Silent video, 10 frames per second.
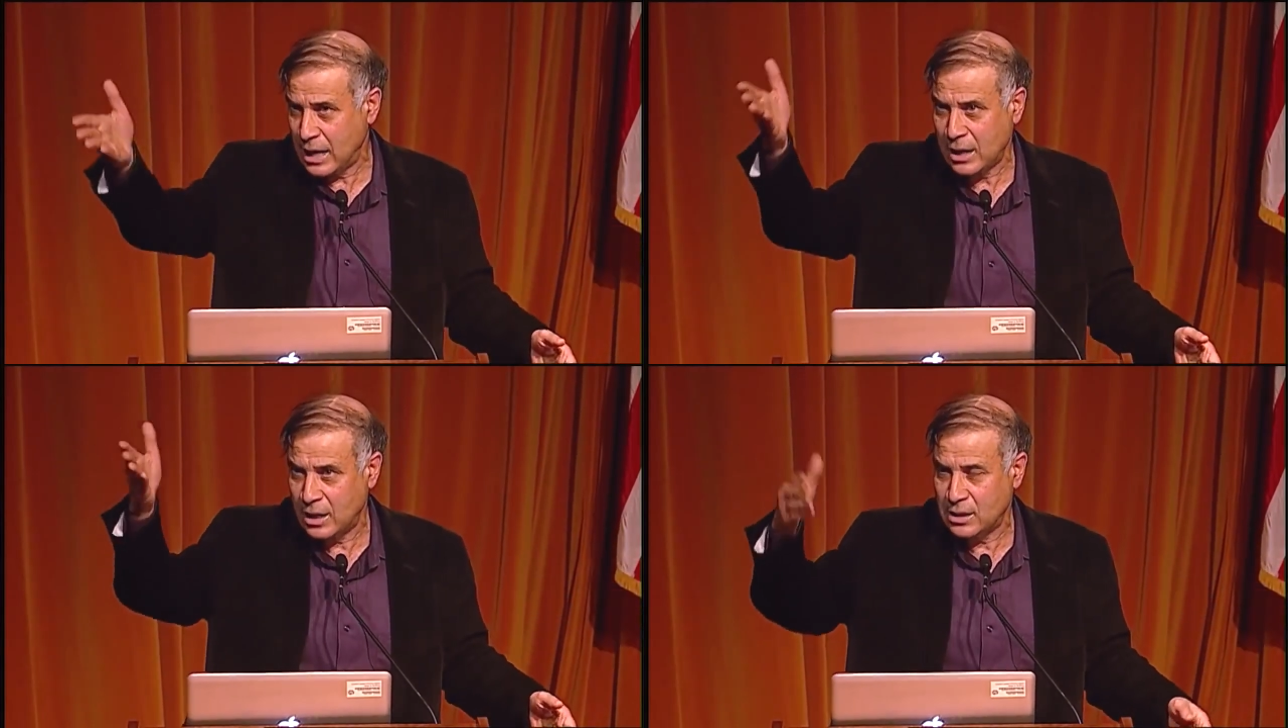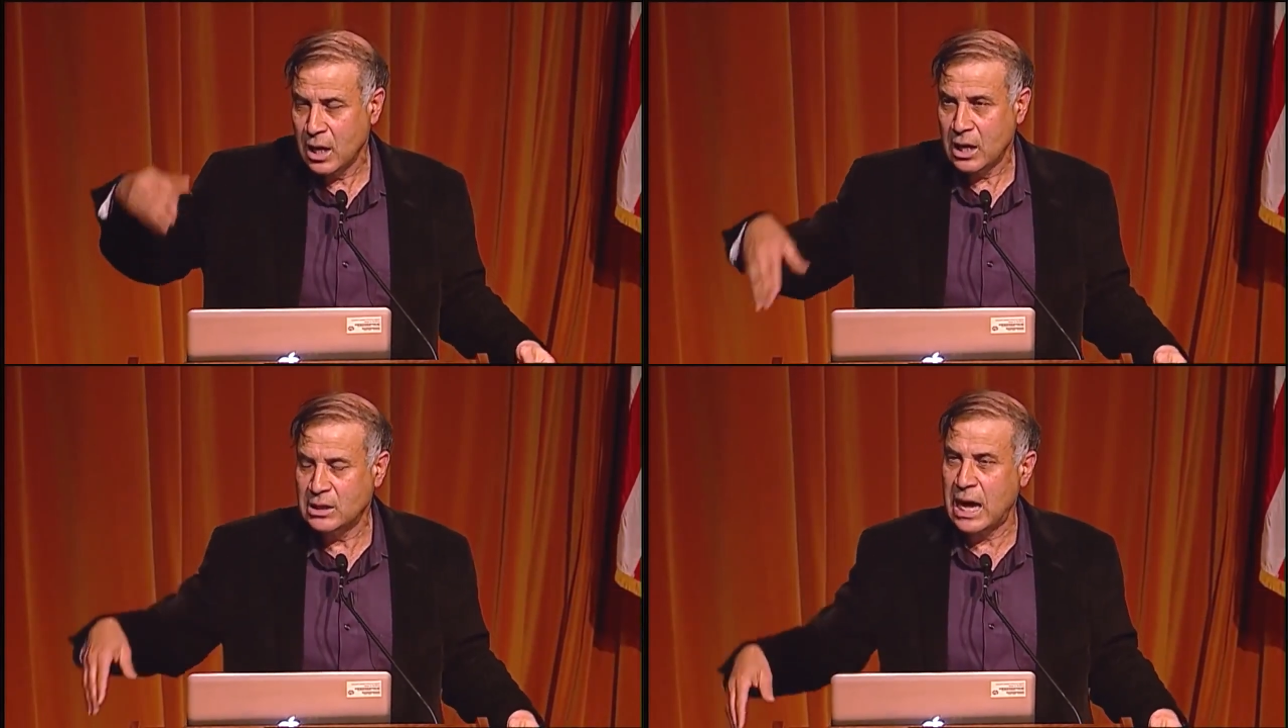not this
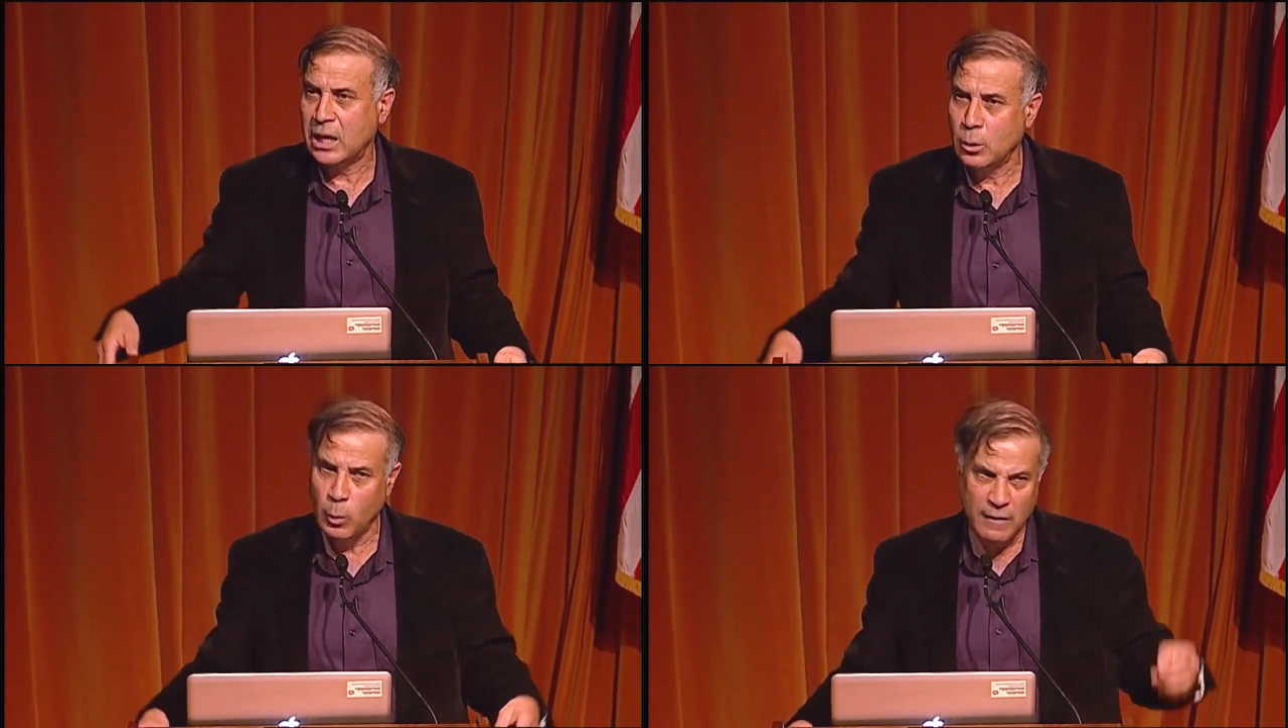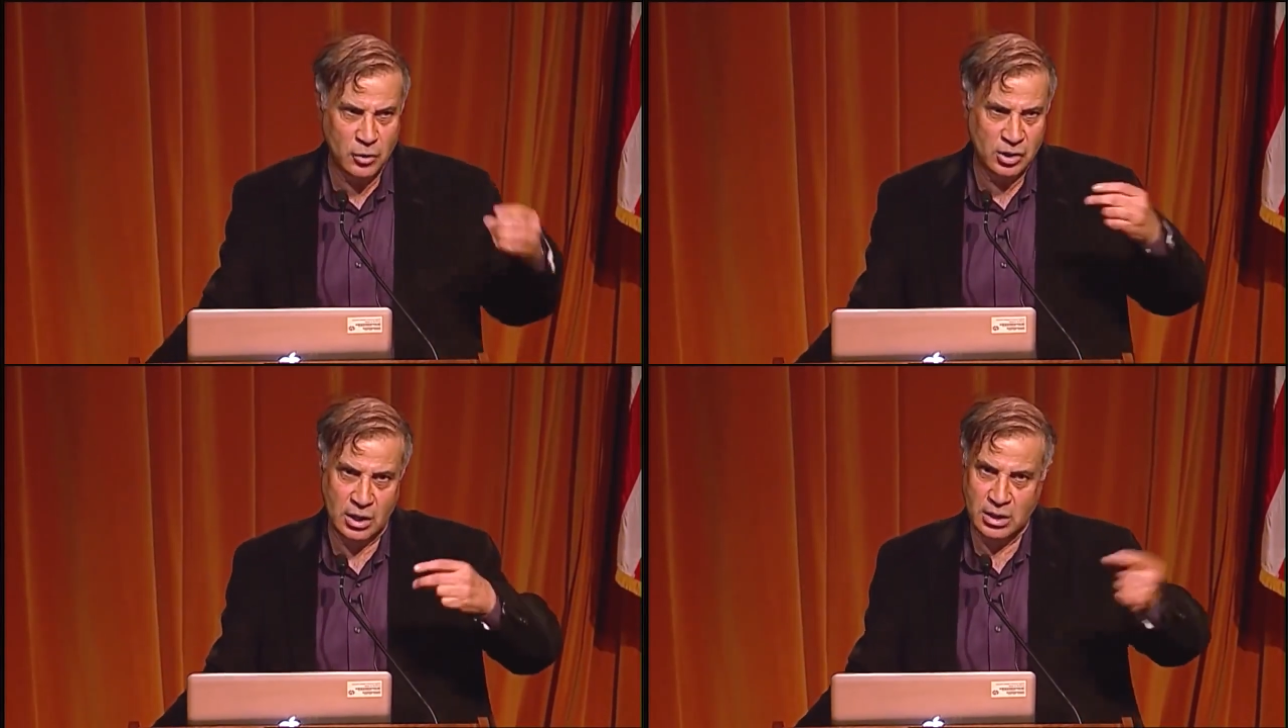Italian
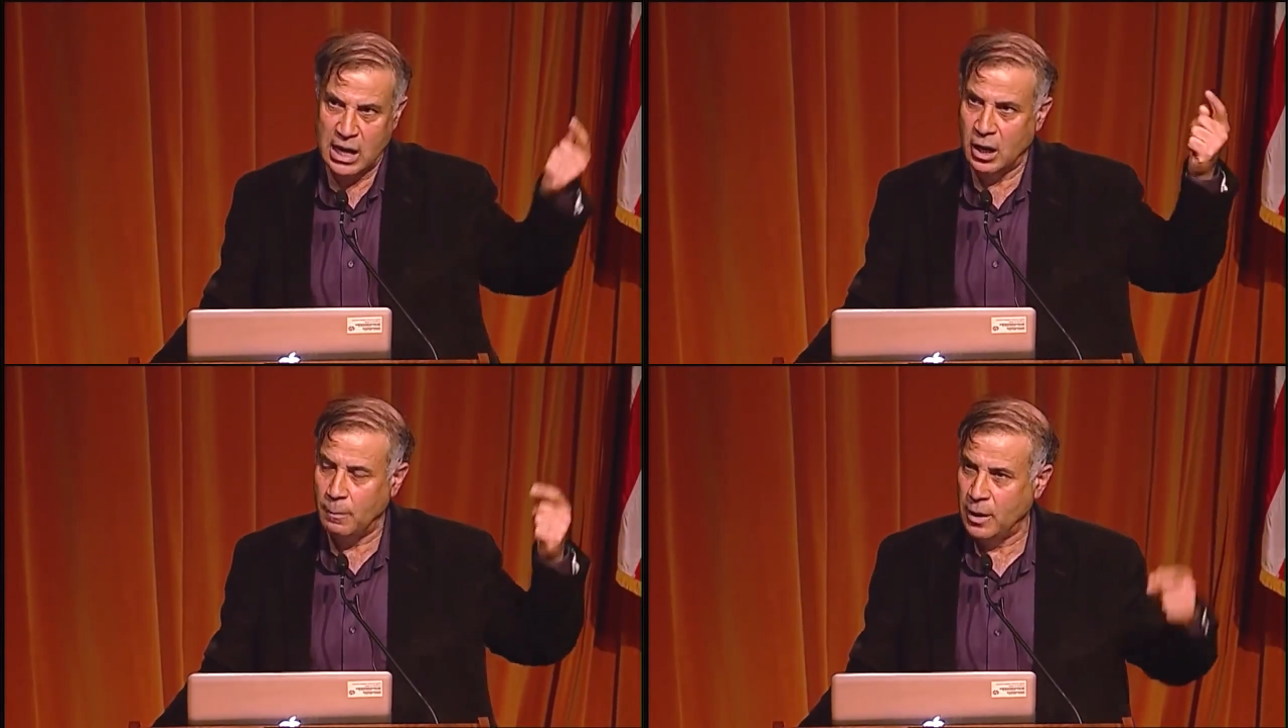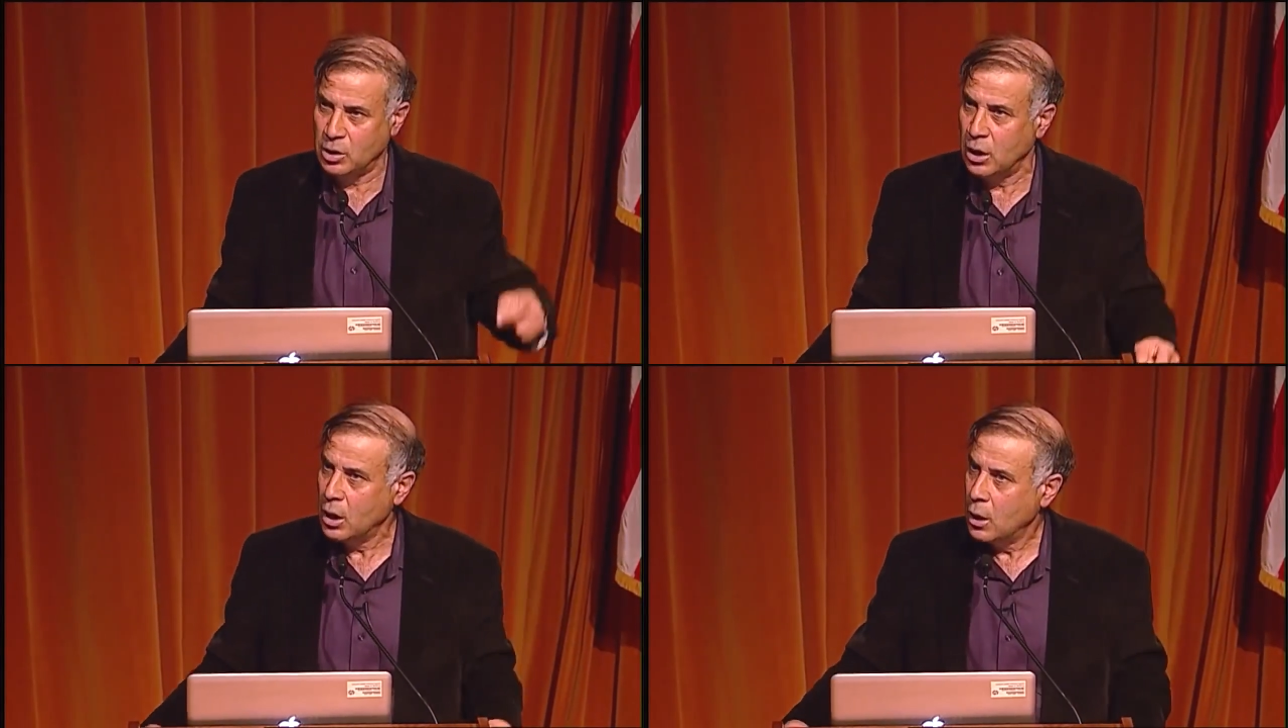weaver's son taking a bunch of